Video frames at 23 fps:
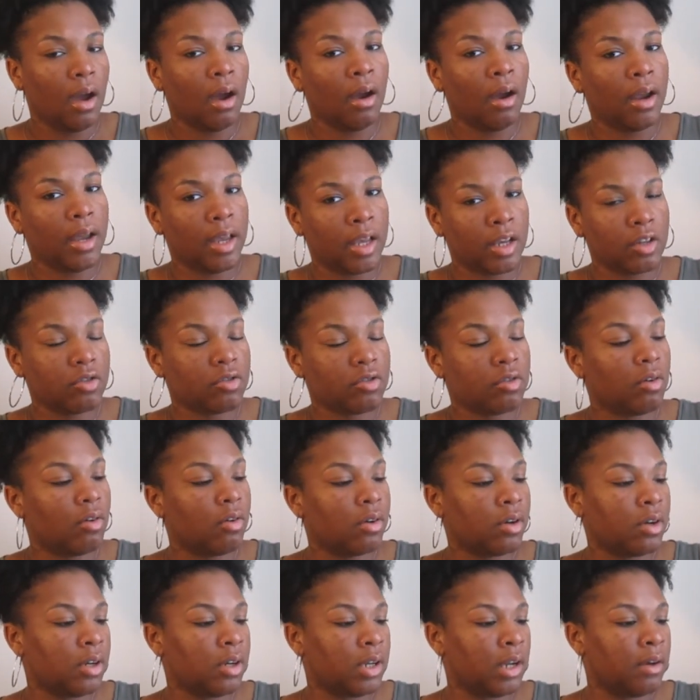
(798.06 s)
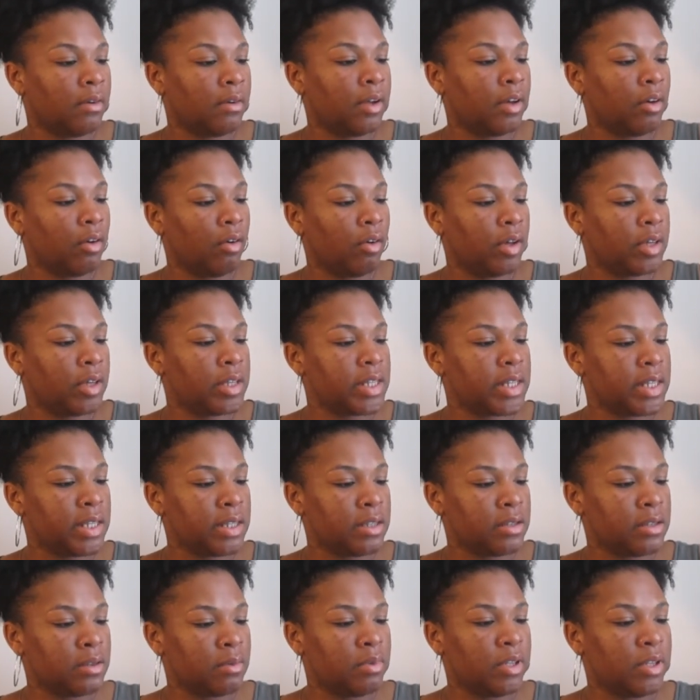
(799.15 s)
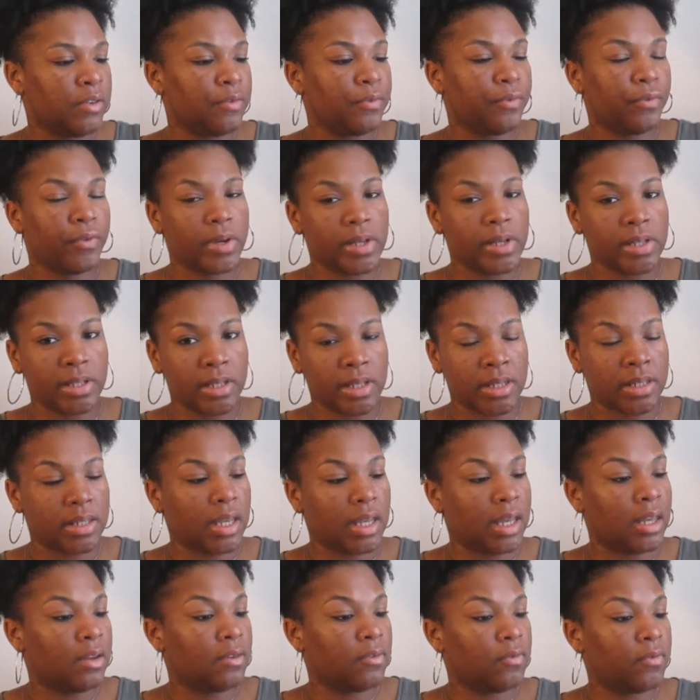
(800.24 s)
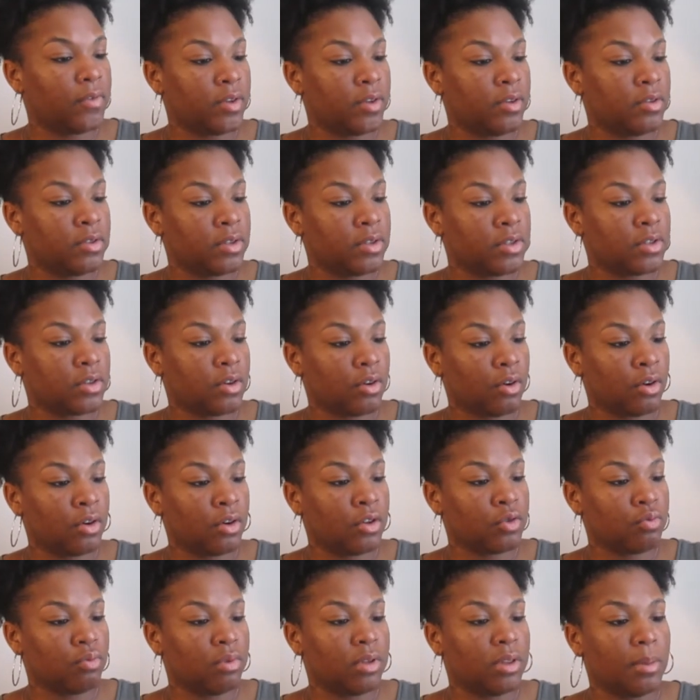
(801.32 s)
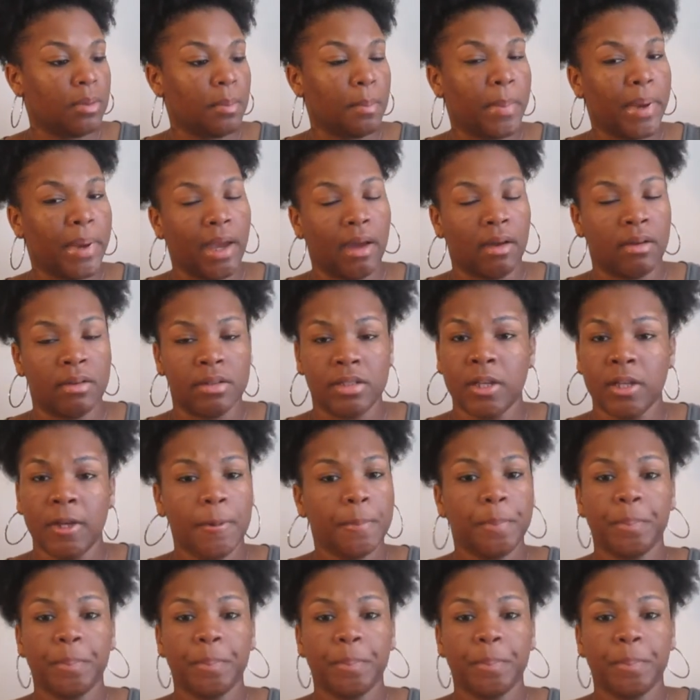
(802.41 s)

Our extraordinary oil system defrizzes and infuses curls with bounce.